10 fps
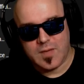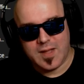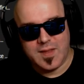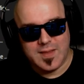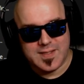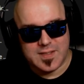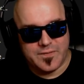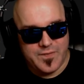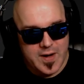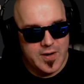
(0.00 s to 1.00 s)
I think this is a
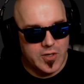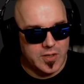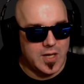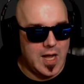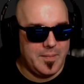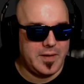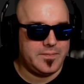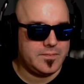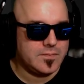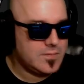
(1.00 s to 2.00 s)
very good comment.
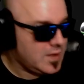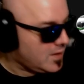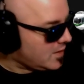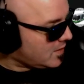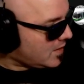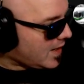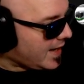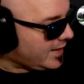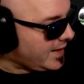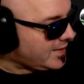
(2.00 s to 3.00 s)

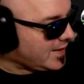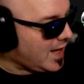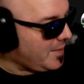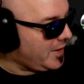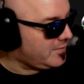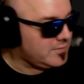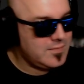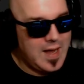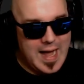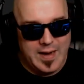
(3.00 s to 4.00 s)
I like the comment.
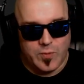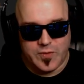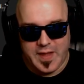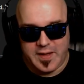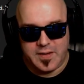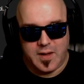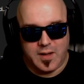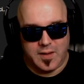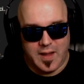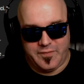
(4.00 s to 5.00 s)
I will then
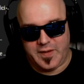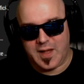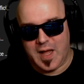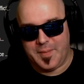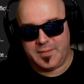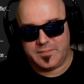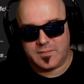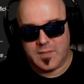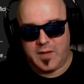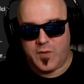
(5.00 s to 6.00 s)
love the comment.
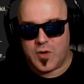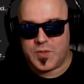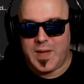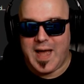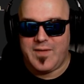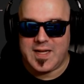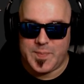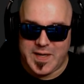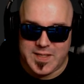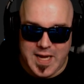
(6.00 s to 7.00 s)
Of course, we have
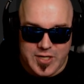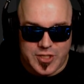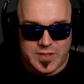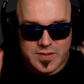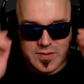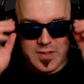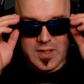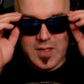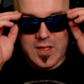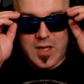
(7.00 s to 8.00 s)
expectations.
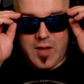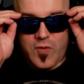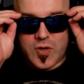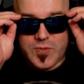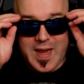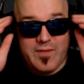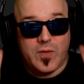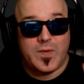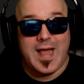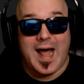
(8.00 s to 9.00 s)
Of course, we have
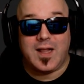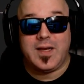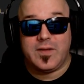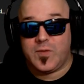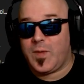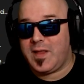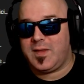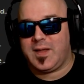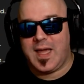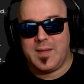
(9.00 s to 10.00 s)
the reality of the way
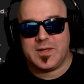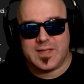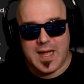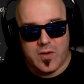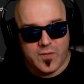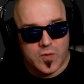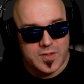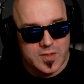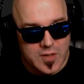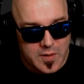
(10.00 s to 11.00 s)
that the game is now. Of
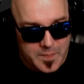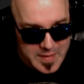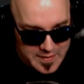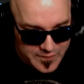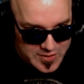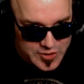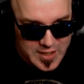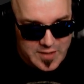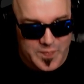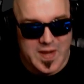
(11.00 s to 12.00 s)
course, there are many
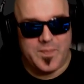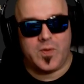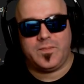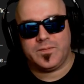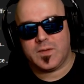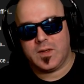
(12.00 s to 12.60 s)
frustrated people.